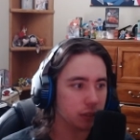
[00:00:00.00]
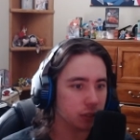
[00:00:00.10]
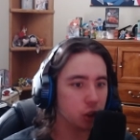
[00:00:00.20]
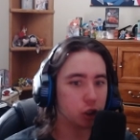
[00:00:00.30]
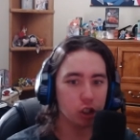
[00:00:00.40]

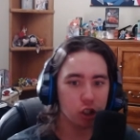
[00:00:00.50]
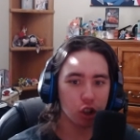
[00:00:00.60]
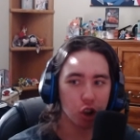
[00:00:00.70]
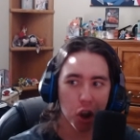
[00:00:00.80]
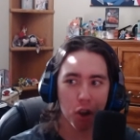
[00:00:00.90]
look, this
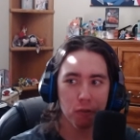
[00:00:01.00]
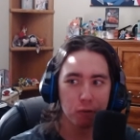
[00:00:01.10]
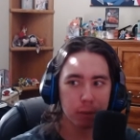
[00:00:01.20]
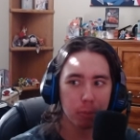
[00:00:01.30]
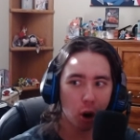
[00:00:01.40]
isn't
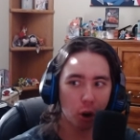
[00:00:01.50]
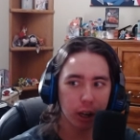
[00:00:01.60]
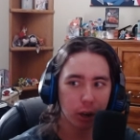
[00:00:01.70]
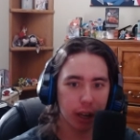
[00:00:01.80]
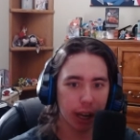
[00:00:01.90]
every
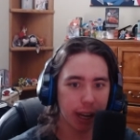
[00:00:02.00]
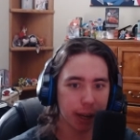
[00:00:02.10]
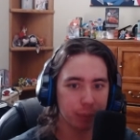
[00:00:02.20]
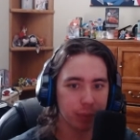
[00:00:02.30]
Mario game.